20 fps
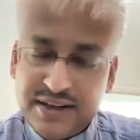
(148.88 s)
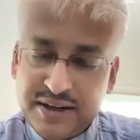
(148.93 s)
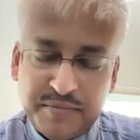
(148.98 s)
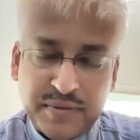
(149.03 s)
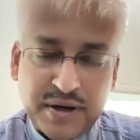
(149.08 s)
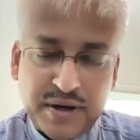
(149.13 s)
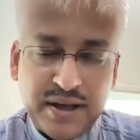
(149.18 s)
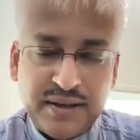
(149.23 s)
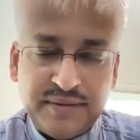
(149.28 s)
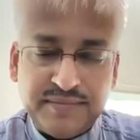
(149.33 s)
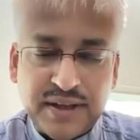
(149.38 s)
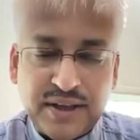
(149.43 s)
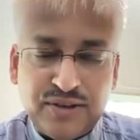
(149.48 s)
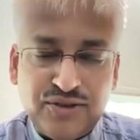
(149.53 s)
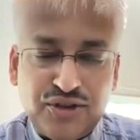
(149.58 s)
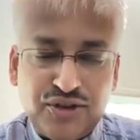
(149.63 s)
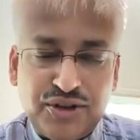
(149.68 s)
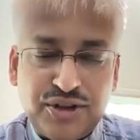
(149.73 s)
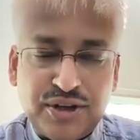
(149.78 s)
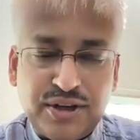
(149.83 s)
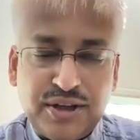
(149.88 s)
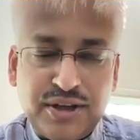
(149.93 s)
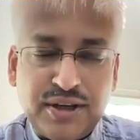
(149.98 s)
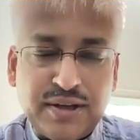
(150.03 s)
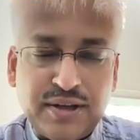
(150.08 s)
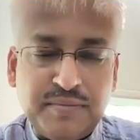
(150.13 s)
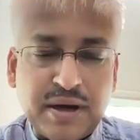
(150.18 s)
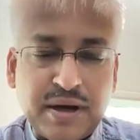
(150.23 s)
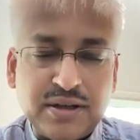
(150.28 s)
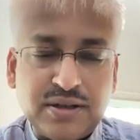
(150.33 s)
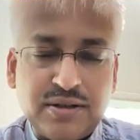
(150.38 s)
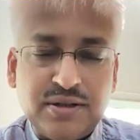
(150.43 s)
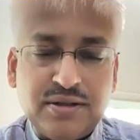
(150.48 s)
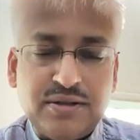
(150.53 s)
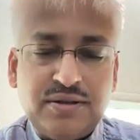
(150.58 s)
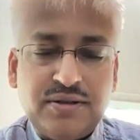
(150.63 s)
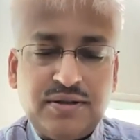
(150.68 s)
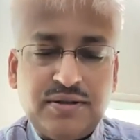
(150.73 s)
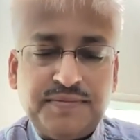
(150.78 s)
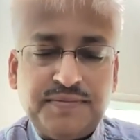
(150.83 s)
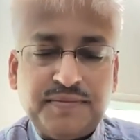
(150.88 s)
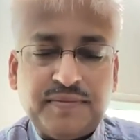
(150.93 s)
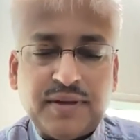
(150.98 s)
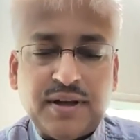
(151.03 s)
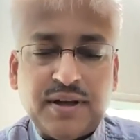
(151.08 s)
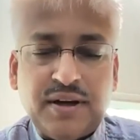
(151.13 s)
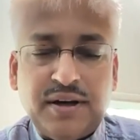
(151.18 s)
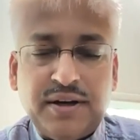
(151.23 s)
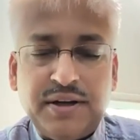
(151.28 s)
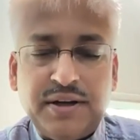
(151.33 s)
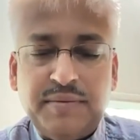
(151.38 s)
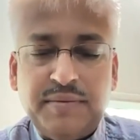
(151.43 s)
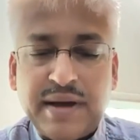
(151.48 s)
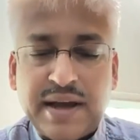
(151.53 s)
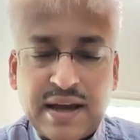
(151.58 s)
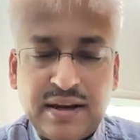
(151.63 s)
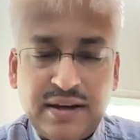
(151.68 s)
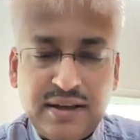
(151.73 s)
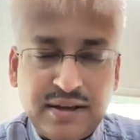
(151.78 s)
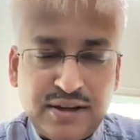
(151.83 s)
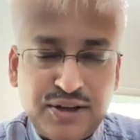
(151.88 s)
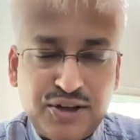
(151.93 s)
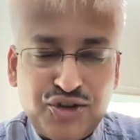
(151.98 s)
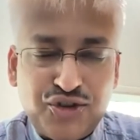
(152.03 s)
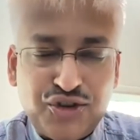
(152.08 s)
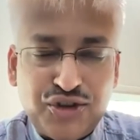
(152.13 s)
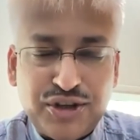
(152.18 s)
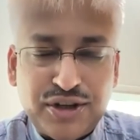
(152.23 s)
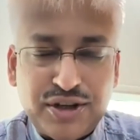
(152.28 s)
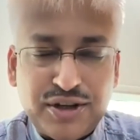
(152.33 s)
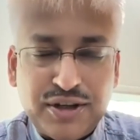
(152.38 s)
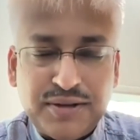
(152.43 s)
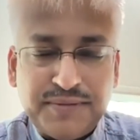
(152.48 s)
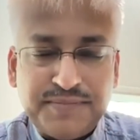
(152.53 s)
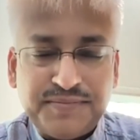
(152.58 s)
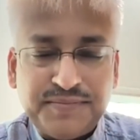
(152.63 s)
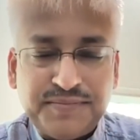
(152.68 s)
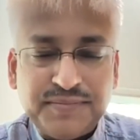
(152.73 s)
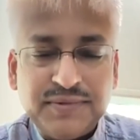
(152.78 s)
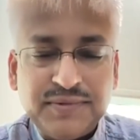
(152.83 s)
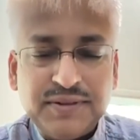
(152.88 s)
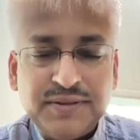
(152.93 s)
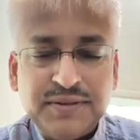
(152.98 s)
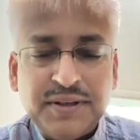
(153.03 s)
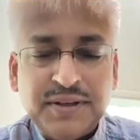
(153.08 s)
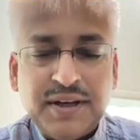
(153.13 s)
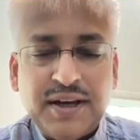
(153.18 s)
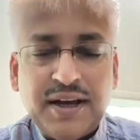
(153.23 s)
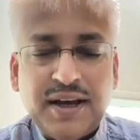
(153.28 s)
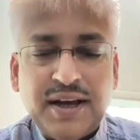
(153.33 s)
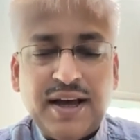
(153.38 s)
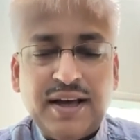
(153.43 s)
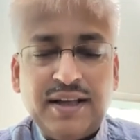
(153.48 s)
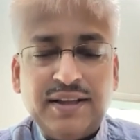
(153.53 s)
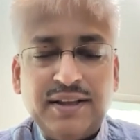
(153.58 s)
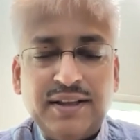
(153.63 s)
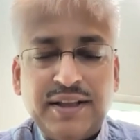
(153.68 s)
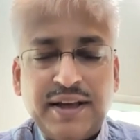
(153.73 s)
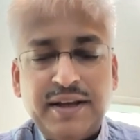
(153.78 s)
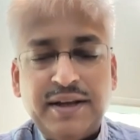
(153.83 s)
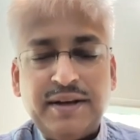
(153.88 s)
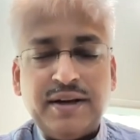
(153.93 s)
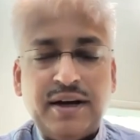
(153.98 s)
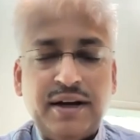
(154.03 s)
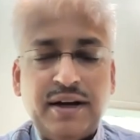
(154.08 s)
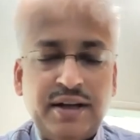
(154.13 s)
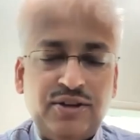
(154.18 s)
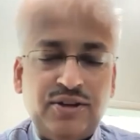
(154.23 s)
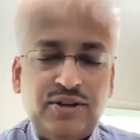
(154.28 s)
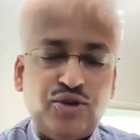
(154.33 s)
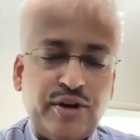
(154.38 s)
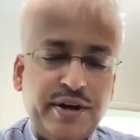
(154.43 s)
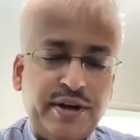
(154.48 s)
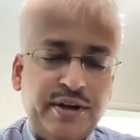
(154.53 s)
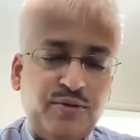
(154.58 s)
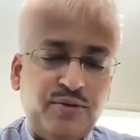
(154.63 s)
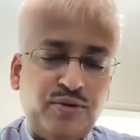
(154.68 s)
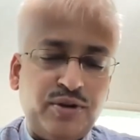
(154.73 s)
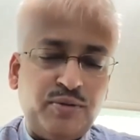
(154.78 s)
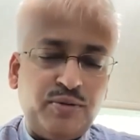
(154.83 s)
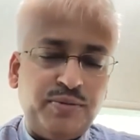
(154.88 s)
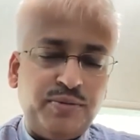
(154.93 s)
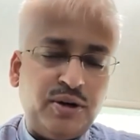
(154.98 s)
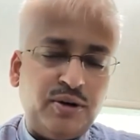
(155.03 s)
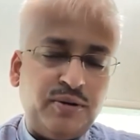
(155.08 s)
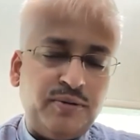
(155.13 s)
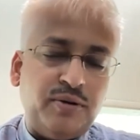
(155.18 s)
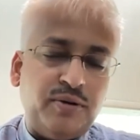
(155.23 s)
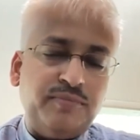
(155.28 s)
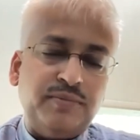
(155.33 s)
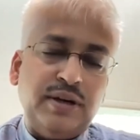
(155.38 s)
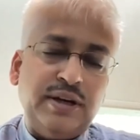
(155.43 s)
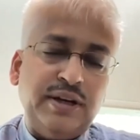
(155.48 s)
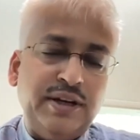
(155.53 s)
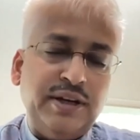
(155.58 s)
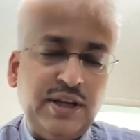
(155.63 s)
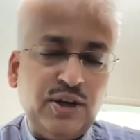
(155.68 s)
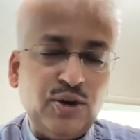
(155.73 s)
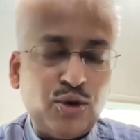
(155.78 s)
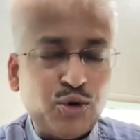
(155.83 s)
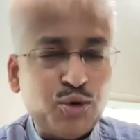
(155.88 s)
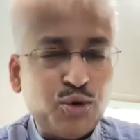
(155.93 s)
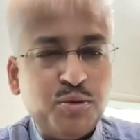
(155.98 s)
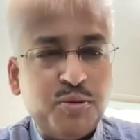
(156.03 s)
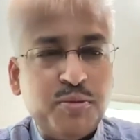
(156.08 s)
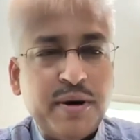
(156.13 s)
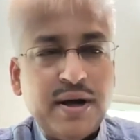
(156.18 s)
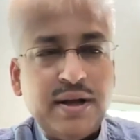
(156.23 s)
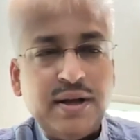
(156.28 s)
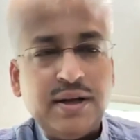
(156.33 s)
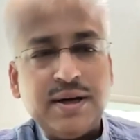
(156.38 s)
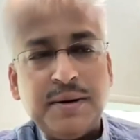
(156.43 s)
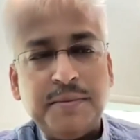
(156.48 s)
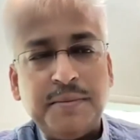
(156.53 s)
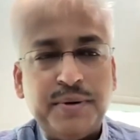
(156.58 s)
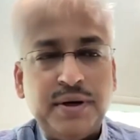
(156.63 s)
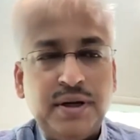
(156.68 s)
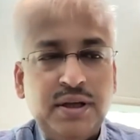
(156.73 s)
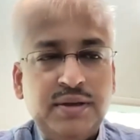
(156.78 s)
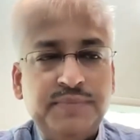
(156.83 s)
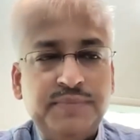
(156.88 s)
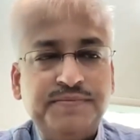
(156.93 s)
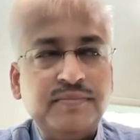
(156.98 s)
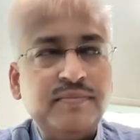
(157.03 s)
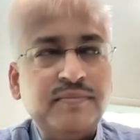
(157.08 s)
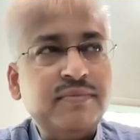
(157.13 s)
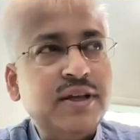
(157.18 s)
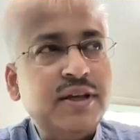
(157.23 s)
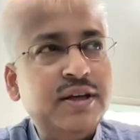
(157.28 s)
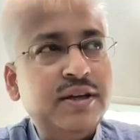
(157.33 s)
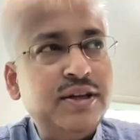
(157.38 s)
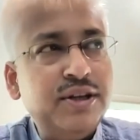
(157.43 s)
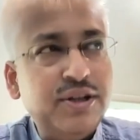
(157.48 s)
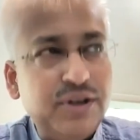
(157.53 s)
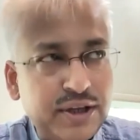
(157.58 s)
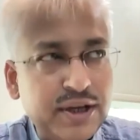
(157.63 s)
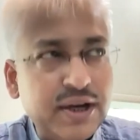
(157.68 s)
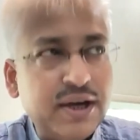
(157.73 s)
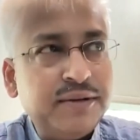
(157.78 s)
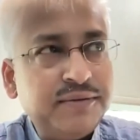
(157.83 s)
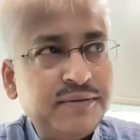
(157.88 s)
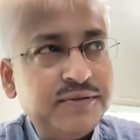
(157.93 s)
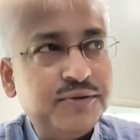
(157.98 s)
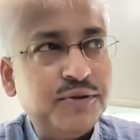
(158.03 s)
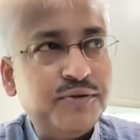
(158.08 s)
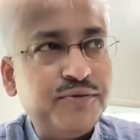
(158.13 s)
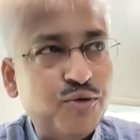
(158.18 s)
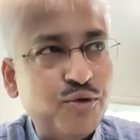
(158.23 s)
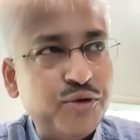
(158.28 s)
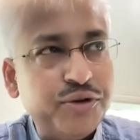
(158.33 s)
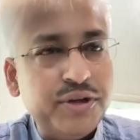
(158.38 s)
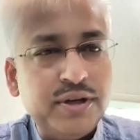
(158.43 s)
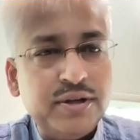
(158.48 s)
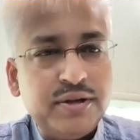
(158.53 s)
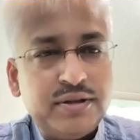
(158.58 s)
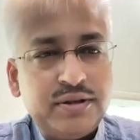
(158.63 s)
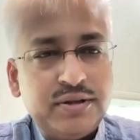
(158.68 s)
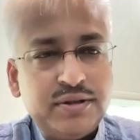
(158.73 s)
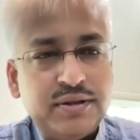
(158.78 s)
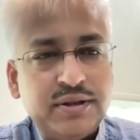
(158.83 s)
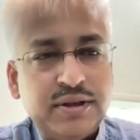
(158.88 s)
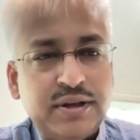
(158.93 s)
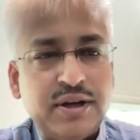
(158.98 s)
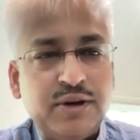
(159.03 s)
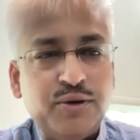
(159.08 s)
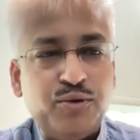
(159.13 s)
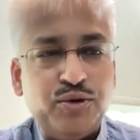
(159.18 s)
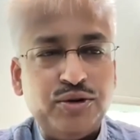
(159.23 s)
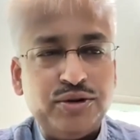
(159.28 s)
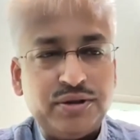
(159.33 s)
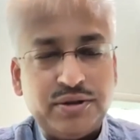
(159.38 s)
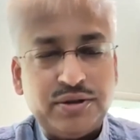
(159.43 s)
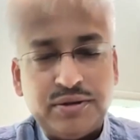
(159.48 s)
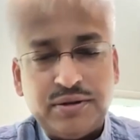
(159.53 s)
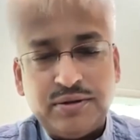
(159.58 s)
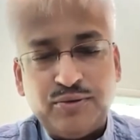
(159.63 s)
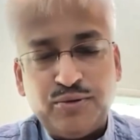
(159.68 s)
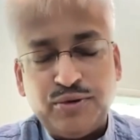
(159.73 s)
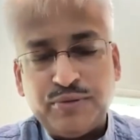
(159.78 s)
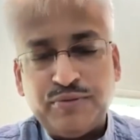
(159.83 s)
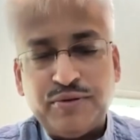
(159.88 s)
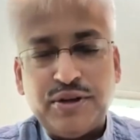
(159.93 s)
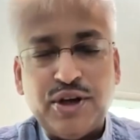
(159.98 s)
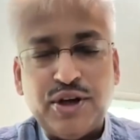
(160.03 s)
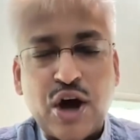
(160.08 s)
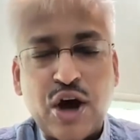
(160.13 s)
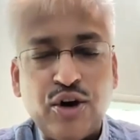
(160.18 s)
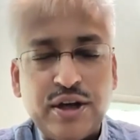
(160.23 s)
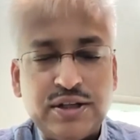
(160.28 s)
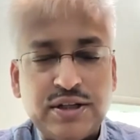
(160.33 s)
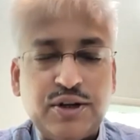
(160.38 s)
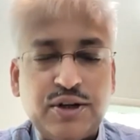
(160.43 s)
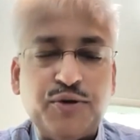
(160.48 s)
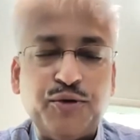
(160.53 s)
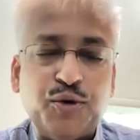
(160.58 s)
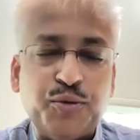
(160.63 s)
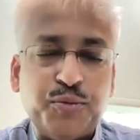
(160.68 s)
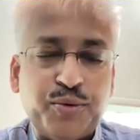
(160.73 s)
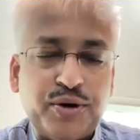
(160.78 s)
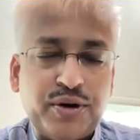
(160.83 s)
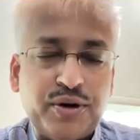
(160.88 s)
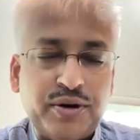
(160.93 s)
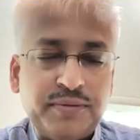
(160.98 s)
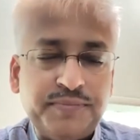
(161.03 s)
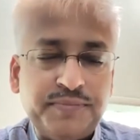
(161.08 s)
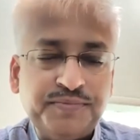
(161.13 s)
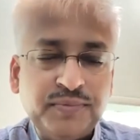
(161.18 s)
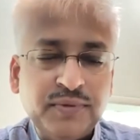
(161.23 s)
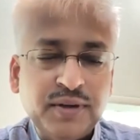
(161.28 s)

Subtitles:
did my engineering and master's in mechanical engineering. And then I joined one of the leading automobile company in India for 4 years. Then I was one of the youngest developer